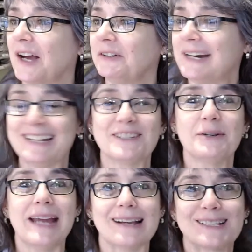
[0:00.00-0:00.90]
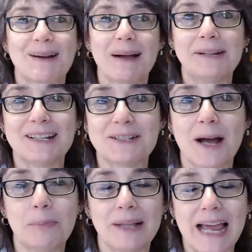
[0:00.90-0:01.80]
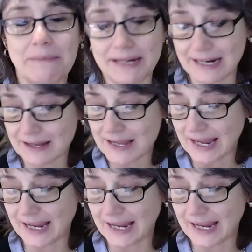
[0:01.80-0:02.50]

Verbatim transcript: all right, so yeah, so I'm gonna stop blabbing